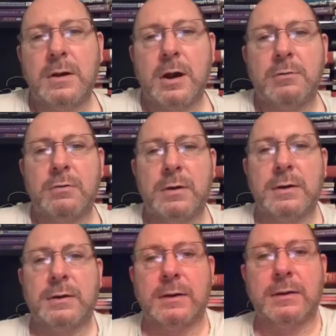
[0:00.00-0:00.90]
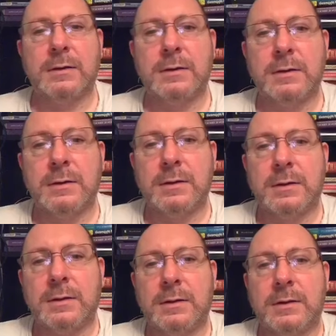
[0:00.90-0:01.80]
All right, okay.
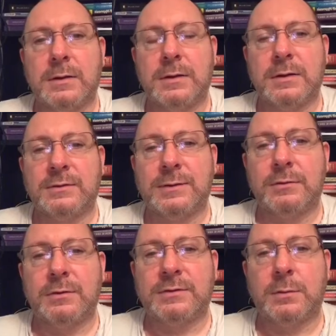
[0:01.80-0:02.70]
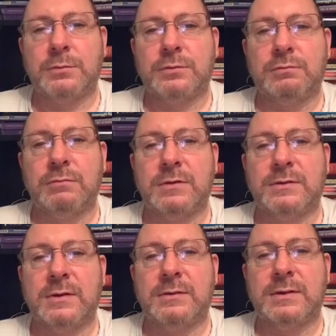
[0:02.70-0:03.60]
So look, someone's just written
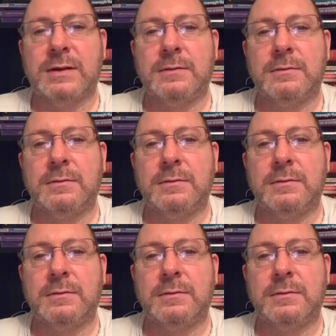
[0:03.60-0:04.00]
something down.